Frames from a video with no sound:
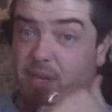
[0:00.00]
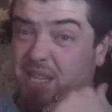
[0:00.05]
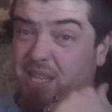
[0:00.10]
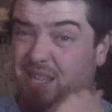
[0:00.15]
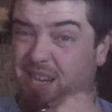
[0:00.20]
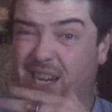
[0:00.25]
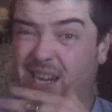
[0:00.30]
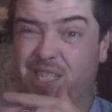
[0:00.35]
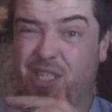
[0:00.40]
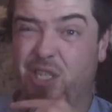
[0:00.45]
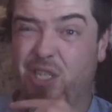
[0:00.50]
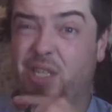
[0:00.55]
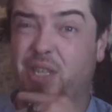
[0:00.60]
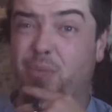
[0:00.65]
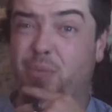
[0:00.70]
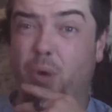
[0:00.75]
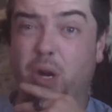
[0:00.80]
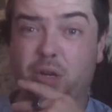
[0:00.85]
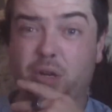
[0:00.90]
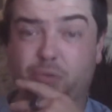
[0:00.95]
And they
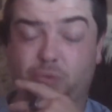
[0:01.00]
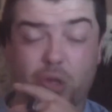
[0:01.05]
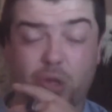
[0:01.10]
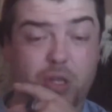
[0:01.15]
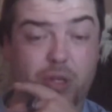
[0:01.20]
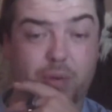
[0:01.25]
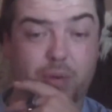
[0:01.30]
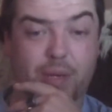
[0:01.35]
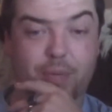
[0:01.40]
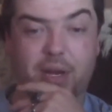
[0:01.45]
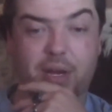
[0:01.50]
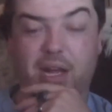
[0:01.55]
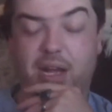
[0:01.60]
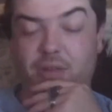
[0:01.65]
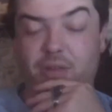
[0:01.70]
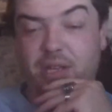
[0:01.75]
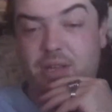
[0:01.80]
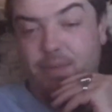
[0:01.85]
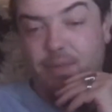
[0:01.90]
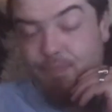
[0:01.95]
work really quite well.
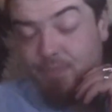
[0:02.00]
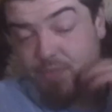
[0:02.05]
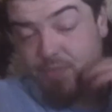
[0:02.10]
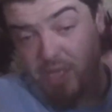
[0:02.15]
I like them.